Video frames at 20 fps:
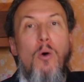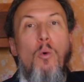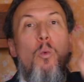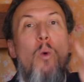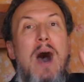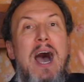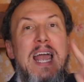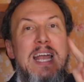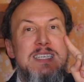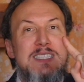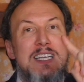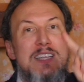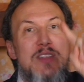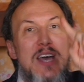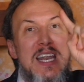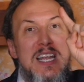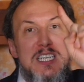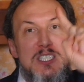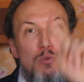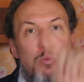why is it
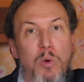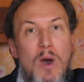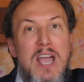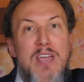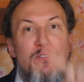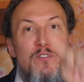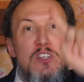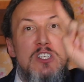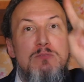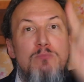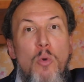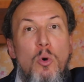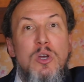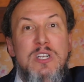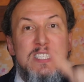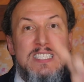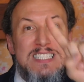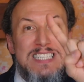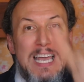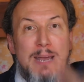that his wife is
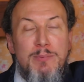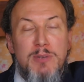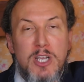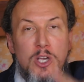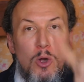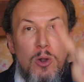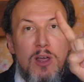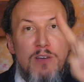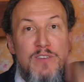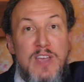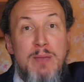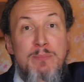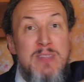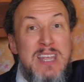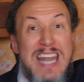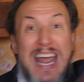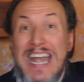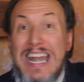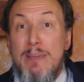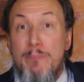more skeptical of him
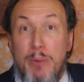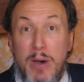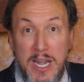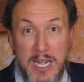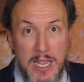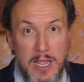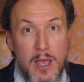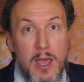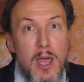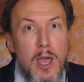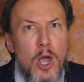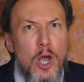than anybody?